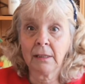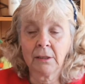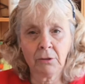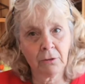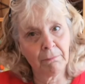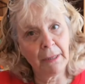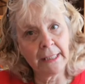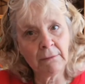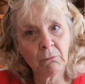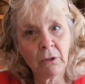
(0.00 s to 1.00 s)
You can
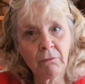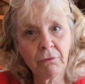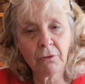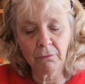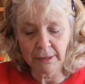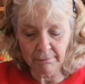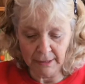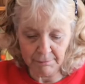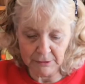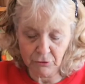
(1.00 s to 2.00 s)
paint one for me,
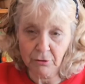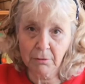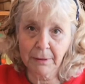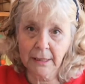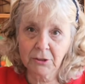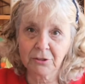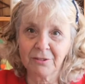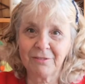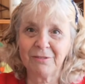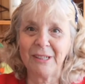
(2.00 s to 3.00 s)
maybe draw a picture
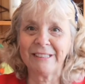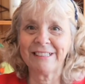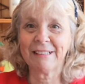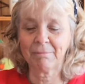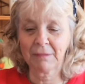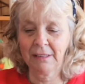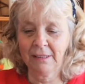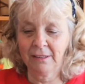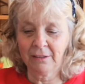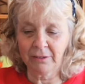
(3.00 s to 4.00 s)
of one.
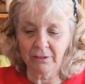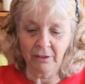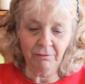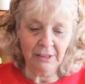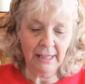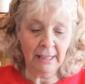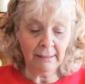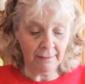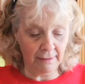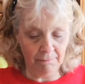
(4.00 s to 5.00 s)
So don't
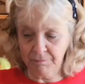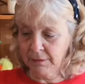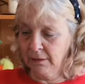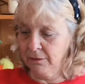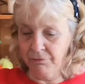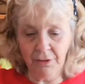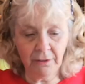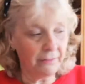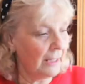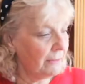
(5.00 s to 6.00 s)
forget, the
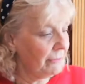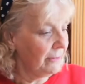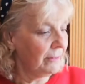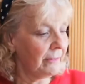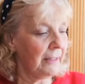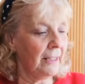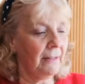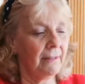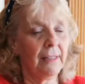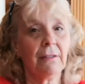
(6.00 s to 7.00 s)
first elephant is like
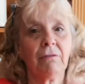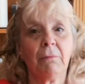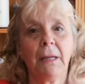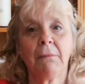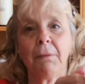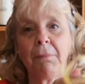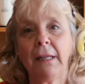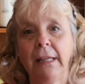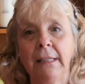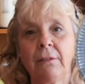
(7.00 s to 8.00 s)
this out of a paper
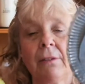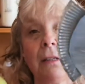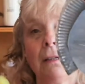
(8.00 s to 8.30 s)
plate.